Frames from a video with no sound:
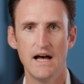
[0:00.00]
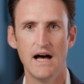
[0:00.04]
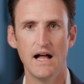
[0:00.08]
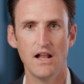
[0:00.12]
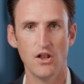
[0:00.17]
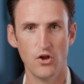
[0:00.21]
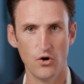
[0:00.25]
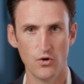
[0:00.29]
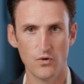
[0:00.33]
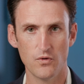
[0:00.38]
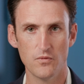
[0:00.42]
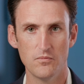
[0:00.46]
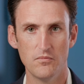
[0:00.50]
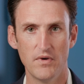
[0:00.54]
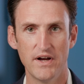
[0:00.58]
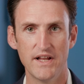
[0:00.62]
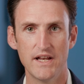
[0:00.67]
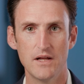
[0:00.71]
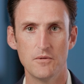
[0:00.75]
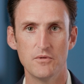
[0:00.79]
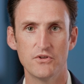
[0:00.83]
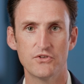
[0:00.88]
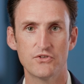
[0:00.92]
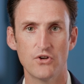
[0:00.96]
Hello, my
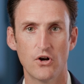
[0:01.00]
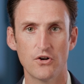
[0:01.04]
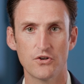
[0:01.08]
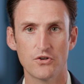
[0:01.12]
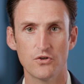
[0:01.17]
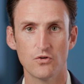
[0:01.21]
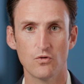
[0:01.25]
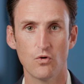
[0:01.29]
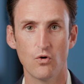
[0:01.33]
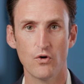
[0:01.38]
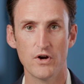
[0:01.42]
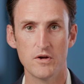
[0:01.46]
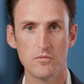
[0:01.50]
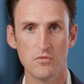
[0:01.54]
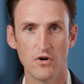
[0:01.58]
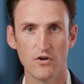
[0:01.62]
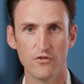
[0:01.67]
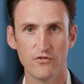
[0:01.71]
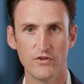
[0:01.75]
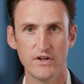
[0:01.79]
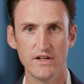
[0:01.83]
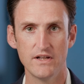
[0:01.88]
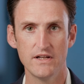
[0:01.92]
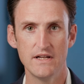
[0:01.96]
name is Dr. Rory
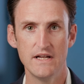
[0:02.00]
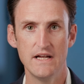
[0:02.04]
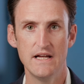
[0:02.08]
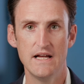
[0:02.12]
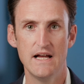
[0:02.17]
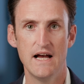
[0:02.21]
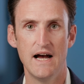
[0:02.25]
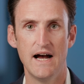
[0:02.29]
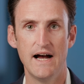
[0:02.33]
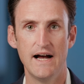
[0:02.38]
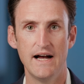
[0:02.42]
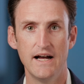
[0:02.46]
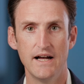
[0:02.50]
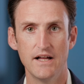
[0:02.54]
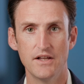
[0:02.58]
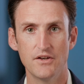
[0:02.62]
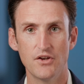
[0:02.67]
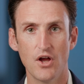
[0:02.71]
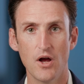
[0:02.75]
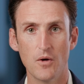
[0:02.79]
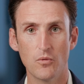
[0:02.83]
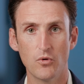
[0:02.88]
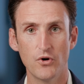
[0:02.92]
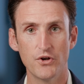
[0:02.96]
Murphy,
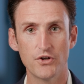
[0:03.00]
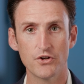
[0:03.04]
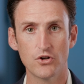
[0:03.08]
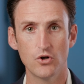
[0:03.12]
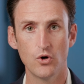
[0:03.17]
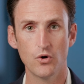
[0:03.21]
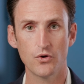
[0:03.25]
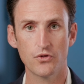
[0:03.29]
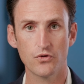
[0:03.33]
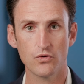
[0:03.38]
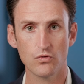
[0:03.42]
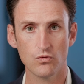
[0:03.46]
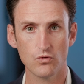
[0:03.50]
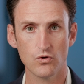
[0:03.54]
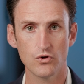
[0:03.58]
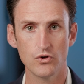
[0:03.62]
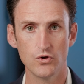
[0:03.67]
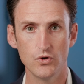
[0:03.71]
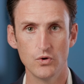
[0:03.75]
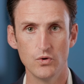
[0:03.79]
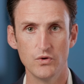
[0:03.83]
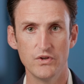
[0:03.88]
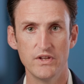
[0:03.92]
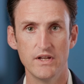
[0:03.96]
and I'm going to go
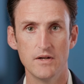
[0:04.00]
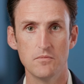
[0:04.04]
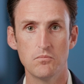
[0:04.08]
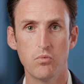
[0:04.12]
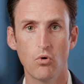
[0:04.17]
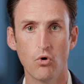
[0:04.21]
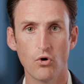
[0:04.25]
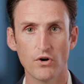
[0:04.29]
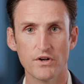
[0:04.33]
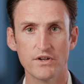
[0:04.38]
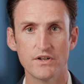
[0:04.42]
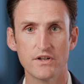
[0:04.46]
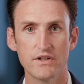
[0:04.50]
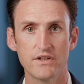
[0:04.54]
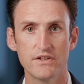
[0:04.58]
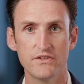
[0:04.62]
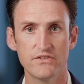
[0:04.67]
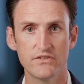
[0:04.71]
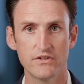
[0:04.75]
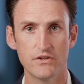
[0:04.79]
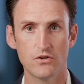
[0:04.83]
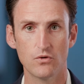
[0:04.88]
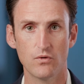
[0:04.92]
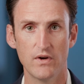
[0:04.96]
through the important
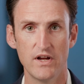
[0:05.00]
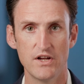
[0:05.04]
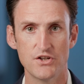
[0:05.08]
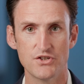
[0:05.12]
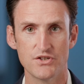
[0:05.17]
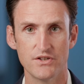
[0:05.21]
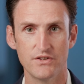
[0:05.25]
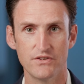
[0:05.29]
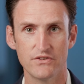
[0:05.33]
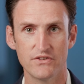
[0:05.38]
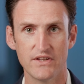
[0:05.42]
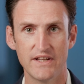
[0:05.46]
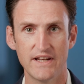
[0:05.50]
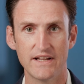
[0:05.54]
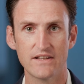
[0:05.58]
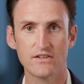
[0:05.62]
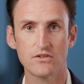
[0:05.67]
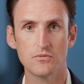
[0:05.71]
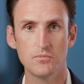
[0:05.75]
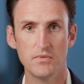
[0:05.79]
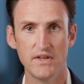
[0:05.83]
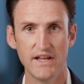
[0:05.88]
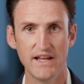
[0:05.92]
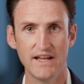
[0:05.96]
considerations and
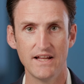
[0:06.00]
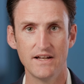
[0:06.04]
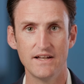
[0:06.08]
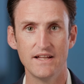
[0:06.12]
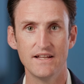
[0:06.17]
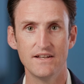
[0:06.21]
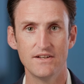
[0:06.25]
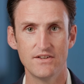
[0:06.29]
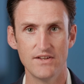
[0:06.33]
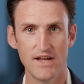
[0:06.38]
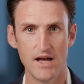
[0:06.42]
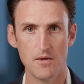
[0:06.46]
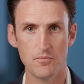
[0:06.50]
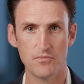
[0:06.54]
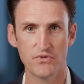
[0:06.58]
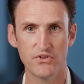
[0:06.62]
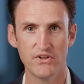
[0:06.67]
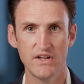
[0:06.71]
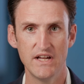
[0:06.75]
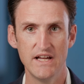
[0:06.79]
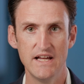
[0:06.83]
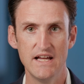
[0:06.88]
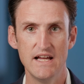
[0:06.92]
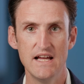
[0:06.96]
explain in
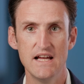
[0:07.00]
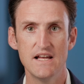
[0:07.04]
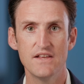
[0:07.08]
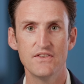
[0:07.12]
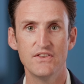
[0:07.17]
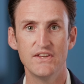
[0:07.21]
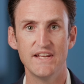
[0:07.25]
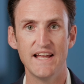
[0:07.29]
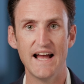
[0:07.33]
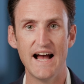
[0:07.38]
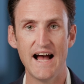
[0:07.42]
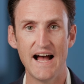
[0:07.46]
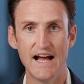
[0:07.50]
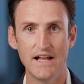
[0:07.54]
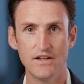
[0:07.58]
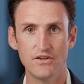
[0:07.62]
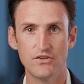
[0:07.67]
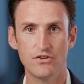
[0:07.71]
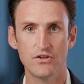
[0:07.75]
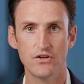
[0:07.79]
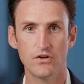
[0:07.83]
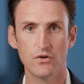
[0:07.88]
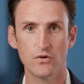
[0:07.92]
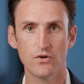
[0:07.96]
depth the
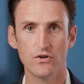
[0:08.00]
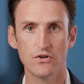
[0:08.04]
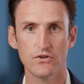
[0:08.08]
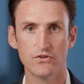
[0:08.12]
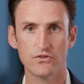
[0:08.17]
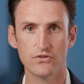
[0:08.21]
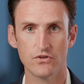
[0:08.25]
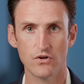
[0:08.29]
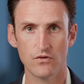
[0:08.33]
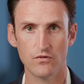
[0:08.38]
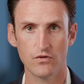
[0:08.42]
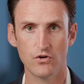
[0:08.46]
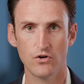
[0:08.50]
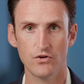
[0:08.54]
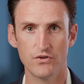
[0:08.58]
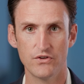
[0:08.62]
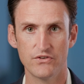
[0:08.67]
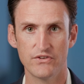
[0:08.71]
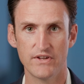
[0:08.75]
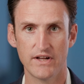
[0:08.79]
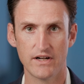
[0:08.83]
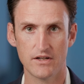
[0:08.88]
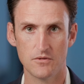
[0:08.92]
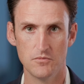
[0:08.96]
anterior cervical
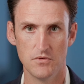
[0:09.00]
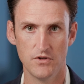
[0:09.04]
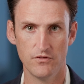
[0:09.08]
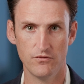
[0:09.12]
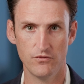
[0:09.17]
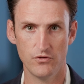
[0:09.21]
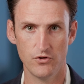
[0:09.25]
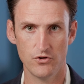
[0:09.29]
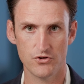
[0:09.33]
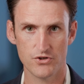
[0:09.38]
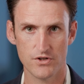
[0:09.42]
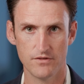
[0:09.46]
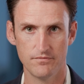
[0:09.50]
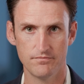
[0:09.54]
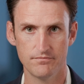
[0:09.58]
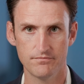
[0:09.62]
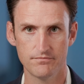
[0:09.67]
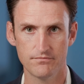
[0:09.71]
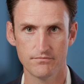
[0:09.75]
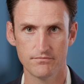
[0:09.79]
discectomy infusion.